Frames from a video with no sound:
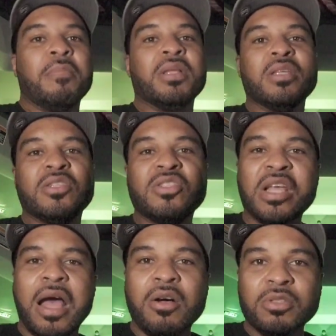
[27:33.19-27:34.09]
but the
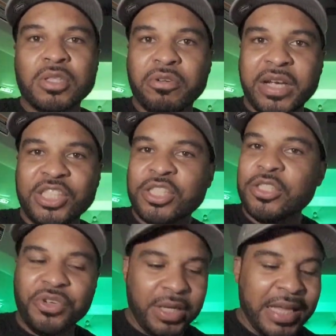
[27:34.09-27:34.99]
sound
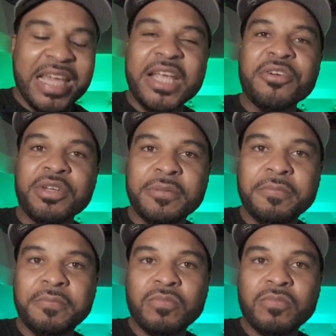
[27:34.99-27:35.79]
degradation, you can hear it.